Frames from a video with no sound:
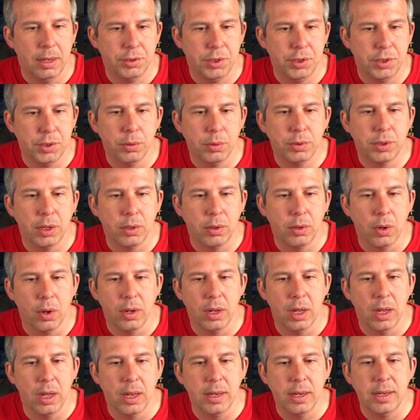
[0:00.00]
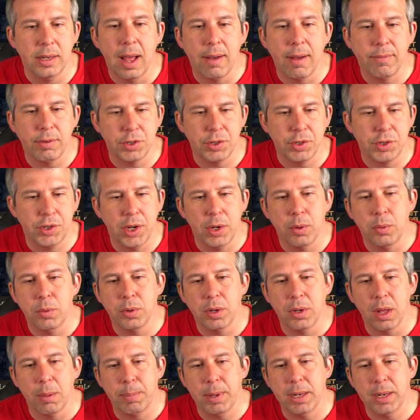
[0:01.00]
She's also got another
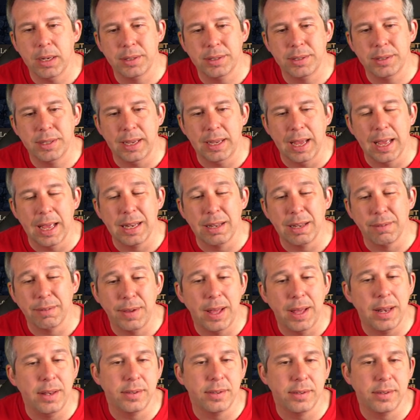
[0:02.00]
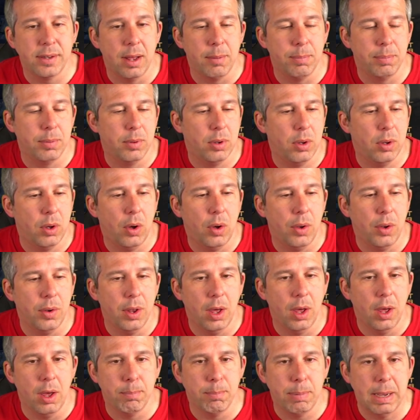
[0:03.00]
shield ability and defense up on
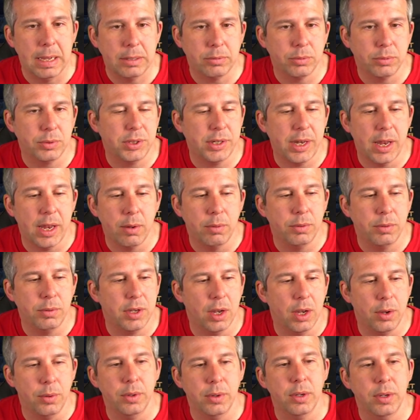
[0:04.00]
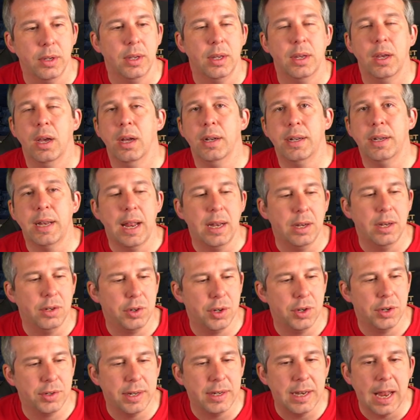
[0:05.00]
her battle skill. So again,
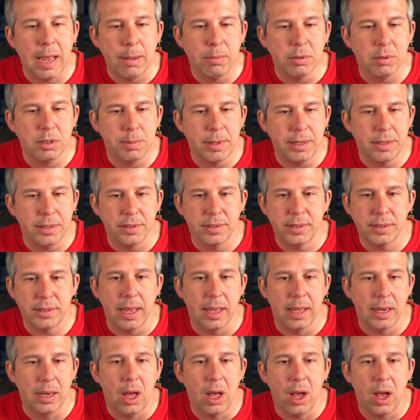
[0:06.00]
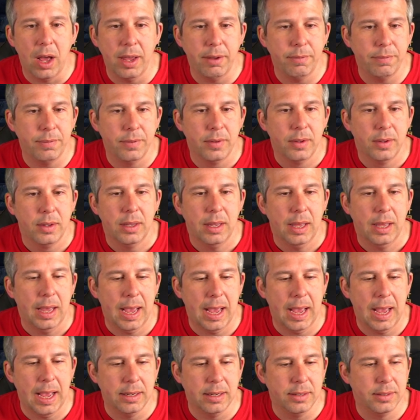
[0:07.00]
just enables me to stay alive
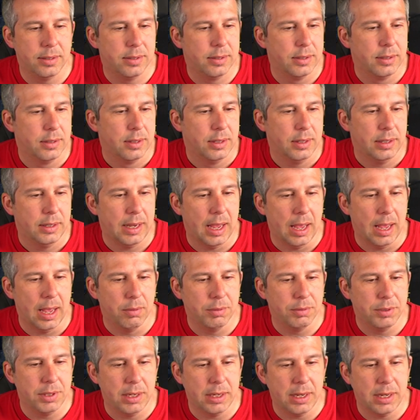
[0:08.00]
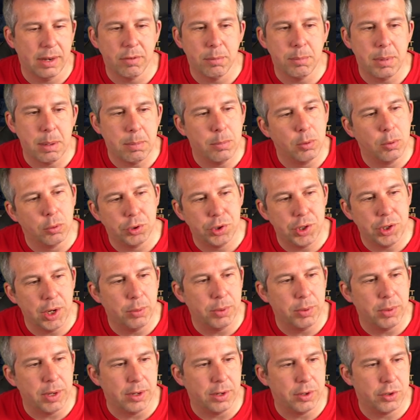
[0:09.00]
and yeah, obviously giving me more
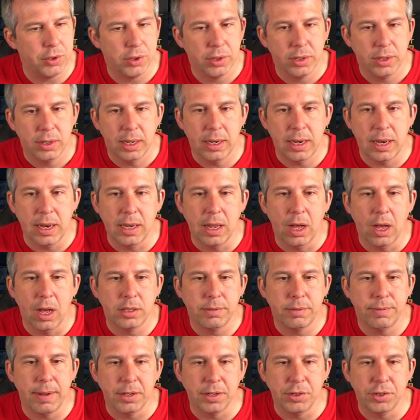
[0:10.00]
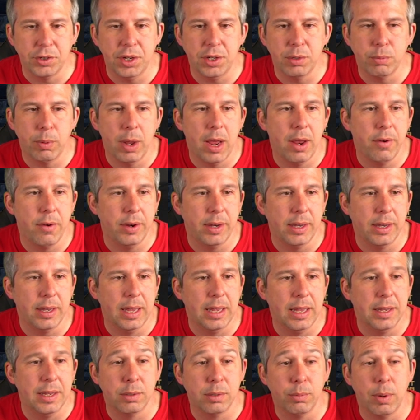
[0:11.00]
shieldage. And then the artifact she's wearing
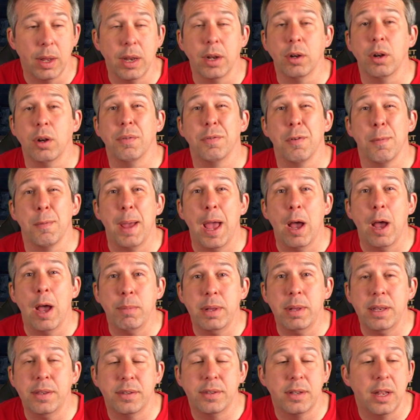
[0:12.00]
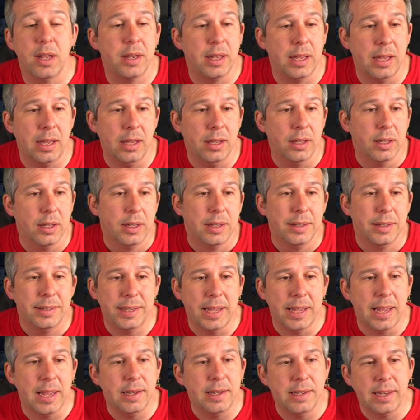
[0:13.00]
is the one I got from Elminster, the
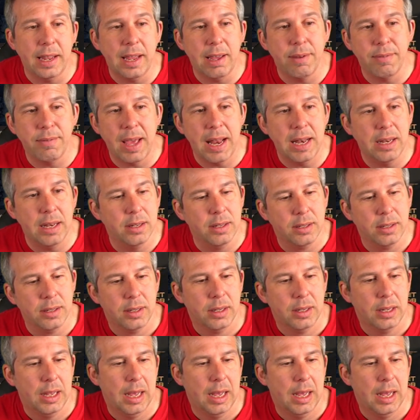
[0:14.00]
D&D event,